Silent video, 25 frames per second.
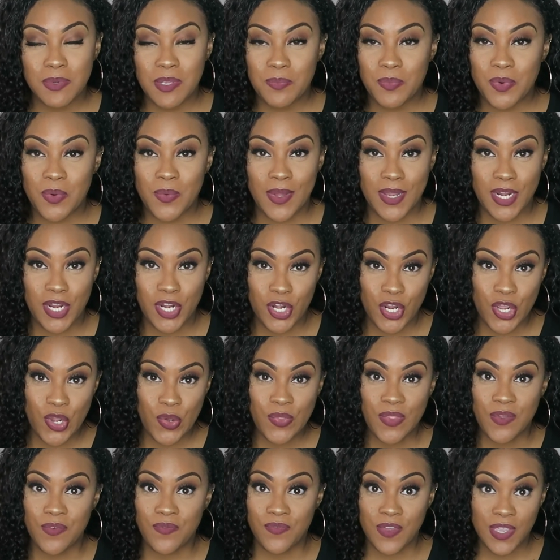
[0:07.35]
People want to
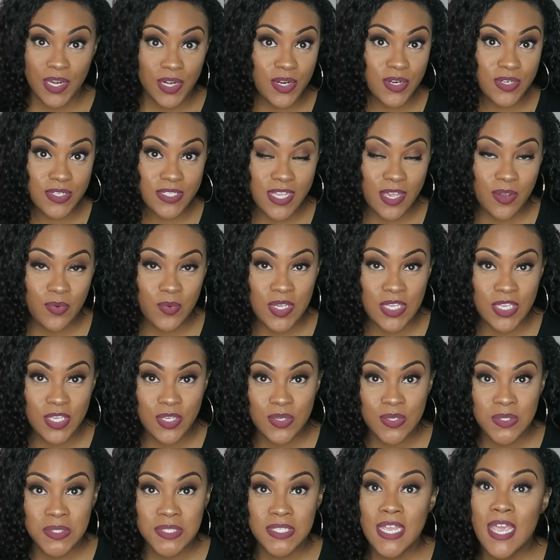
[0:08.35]
know the vendors that we
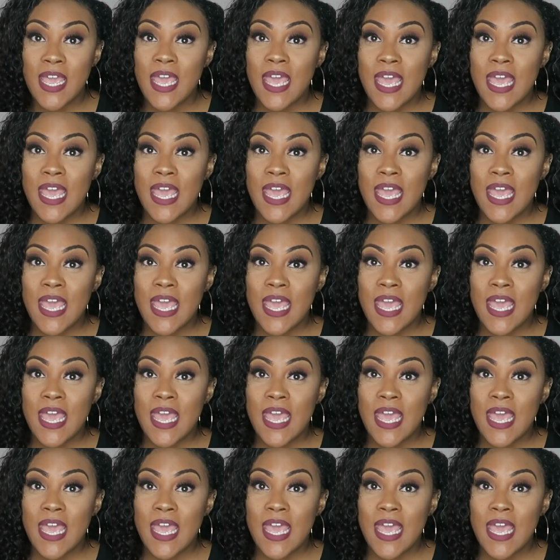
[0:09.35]
use,